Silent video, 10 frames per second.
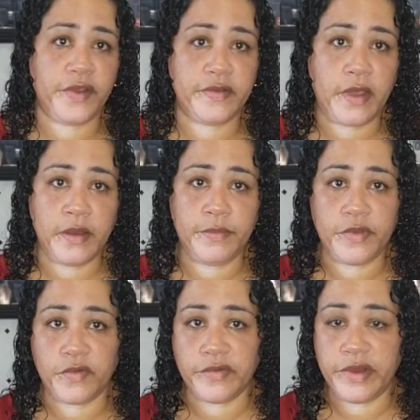time
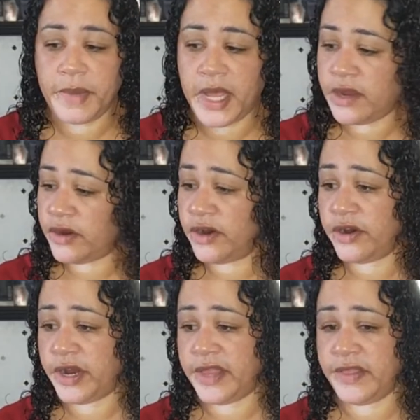to repot
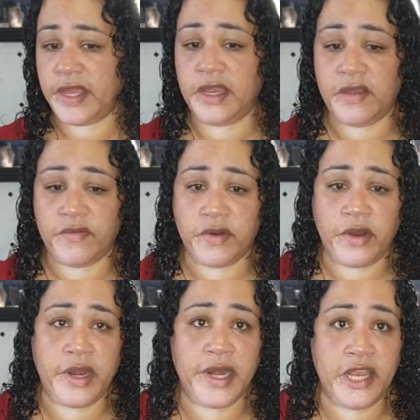her and then give her
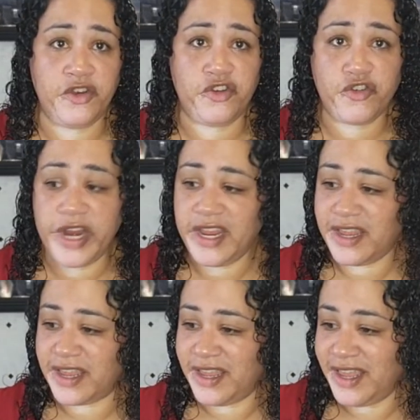a nice
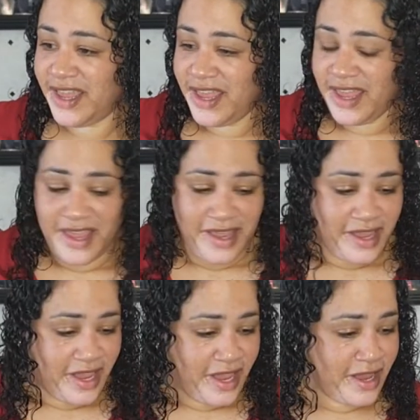drink.
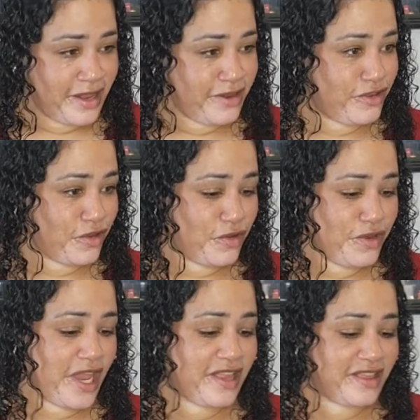And so,
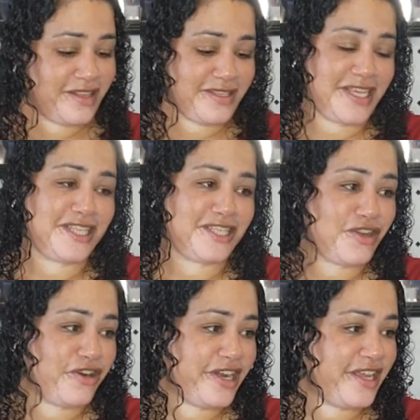yeah, let's get
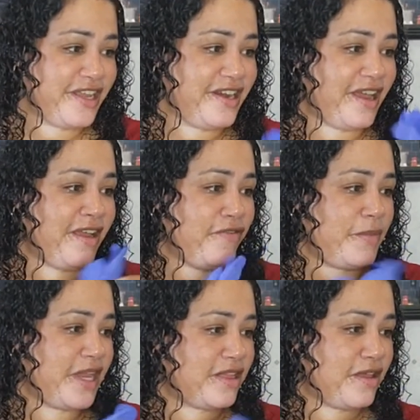started. I have
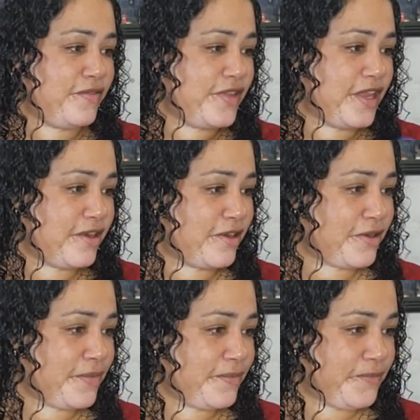my gloves
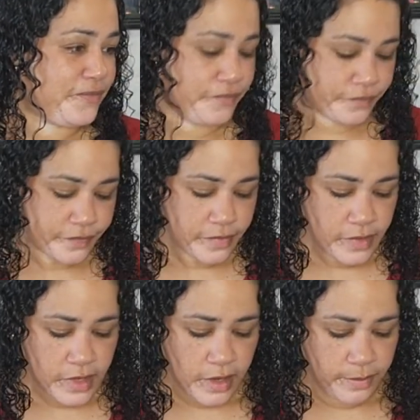here
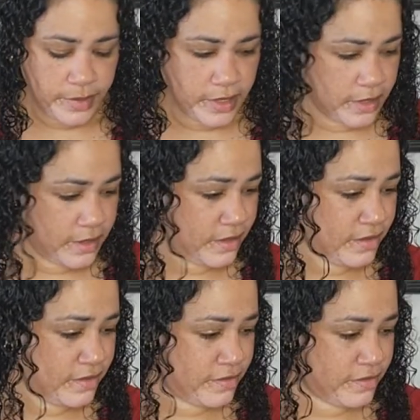
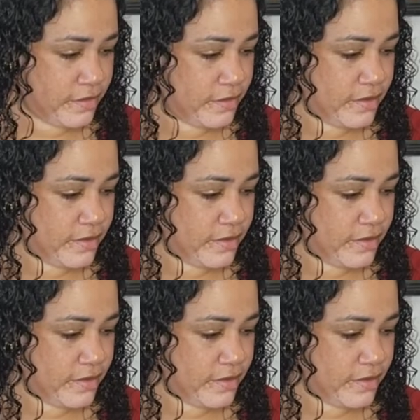because